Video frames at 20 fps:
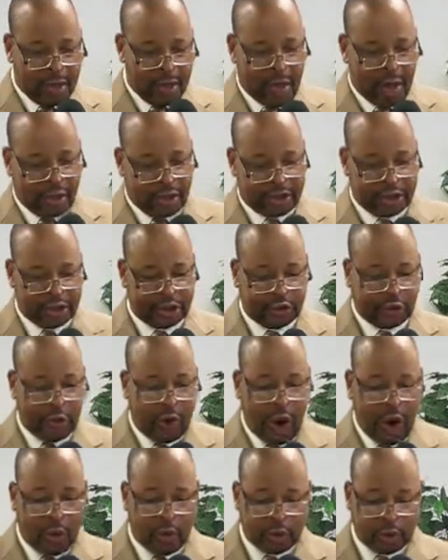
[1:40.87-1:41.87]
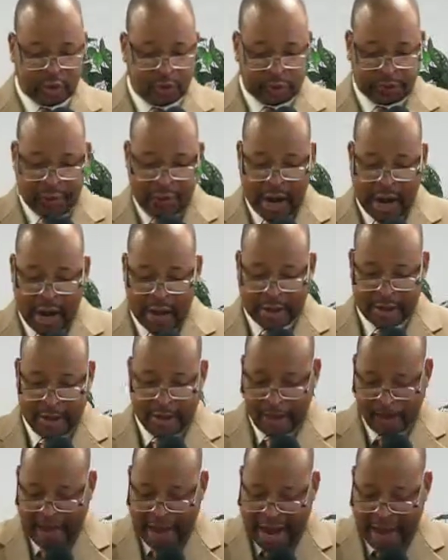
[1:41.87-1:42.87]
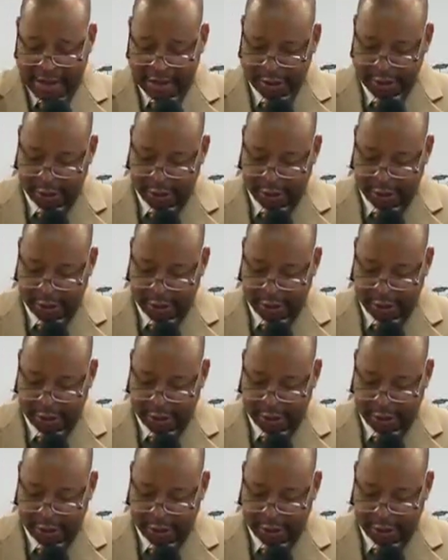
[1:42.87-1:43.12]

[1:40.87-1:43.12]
Now this is Pharaoh's response back to